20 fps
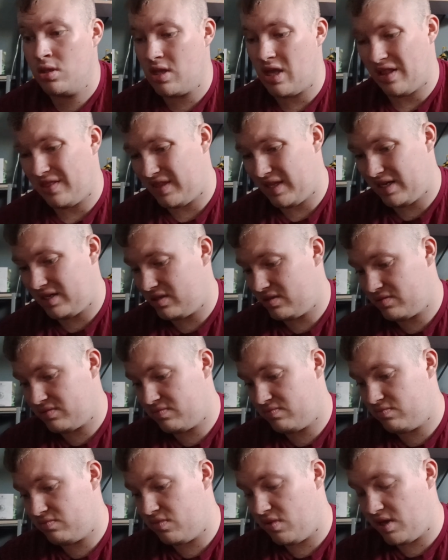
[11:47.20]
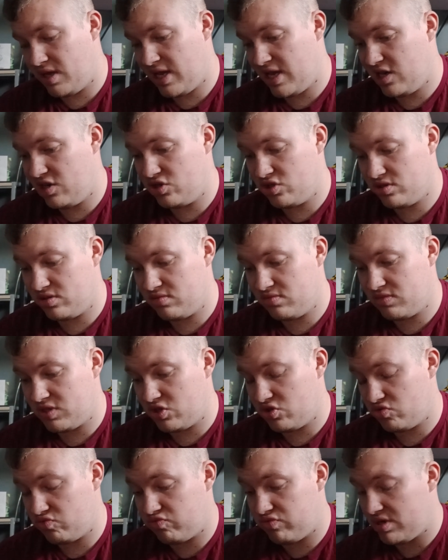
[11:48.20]
I think they just
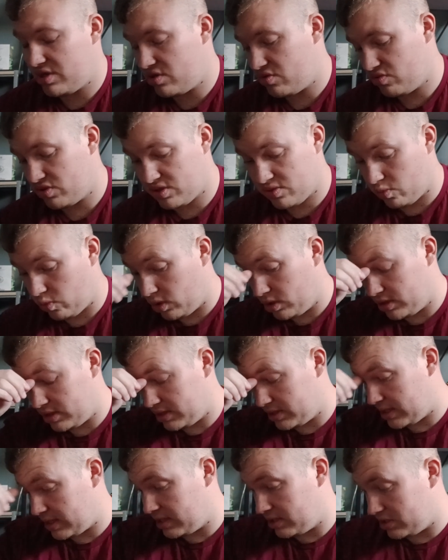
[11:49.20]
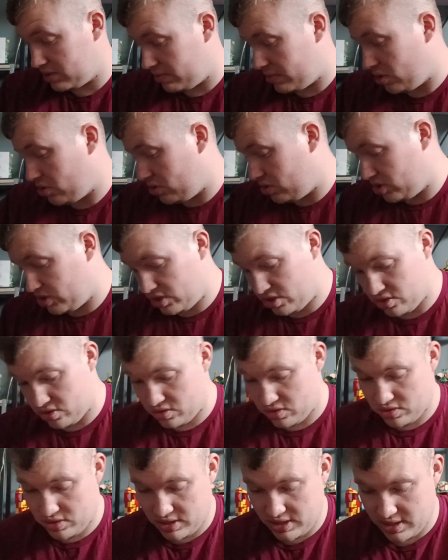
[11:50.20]
reused the wand design, to be honest. So
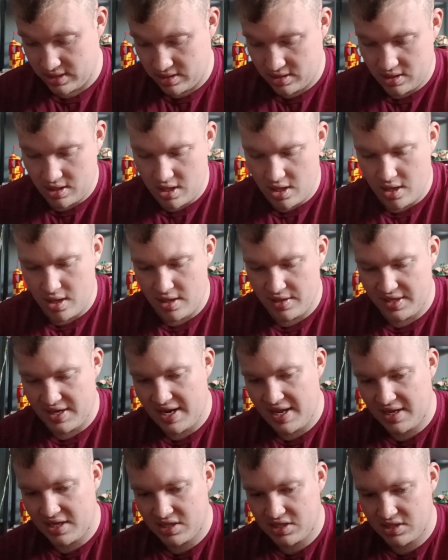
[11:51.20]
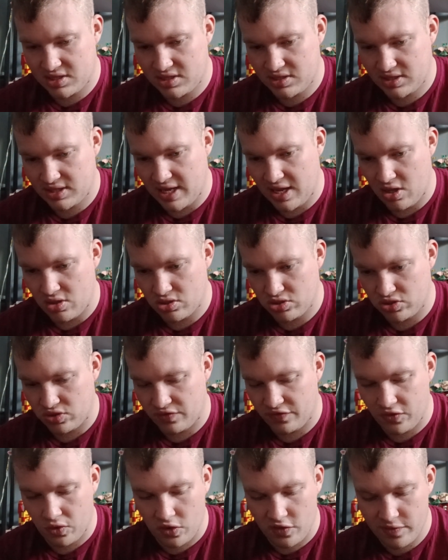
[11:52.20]
yeah, the next, getting on to the
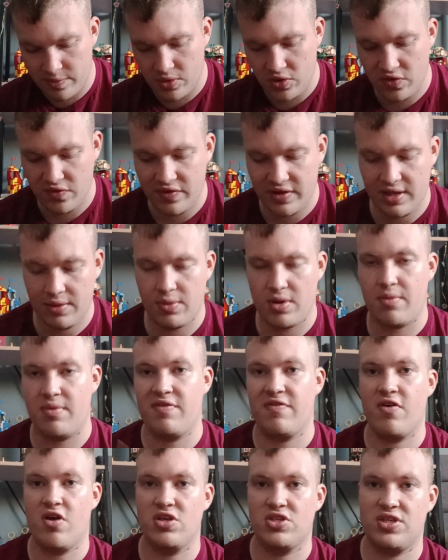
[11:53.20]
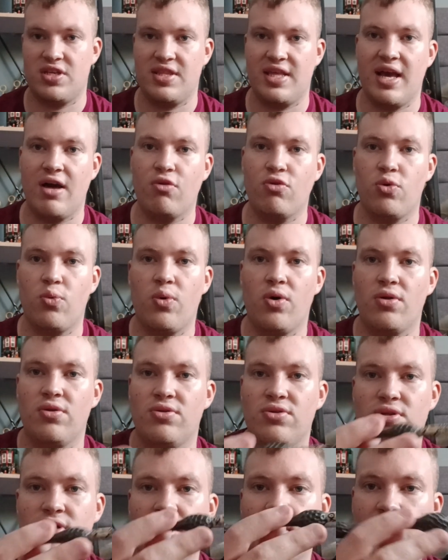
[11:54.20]
fourth movie, where we first see the Elder
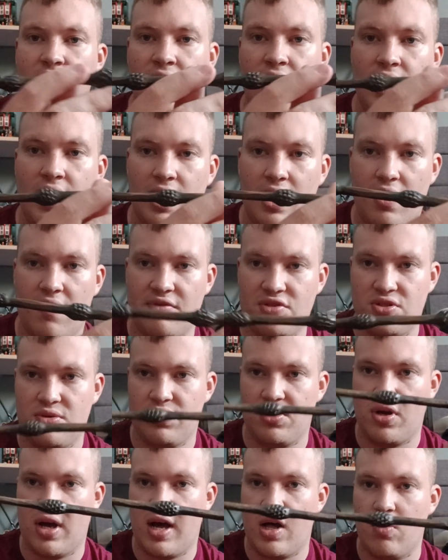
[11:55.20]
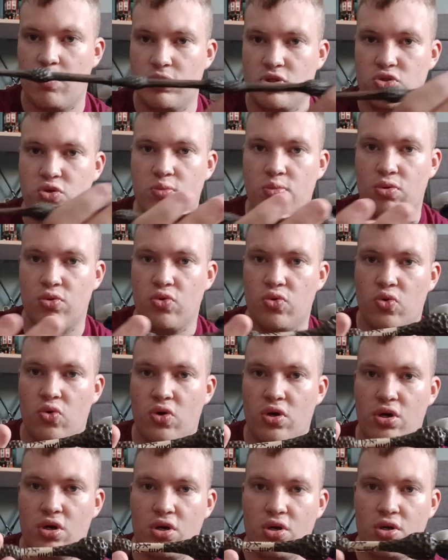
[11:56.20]
Wand. Obviously we've got Albus
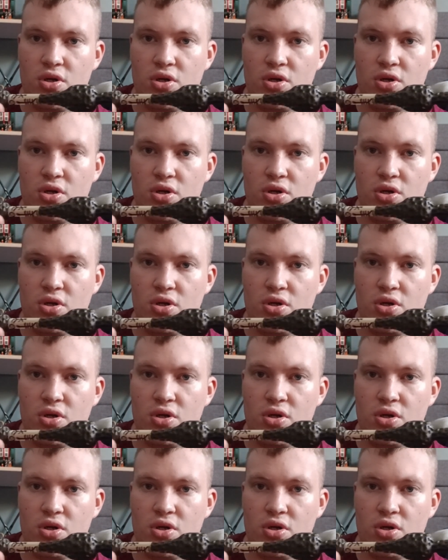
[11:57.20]
Dumbledore.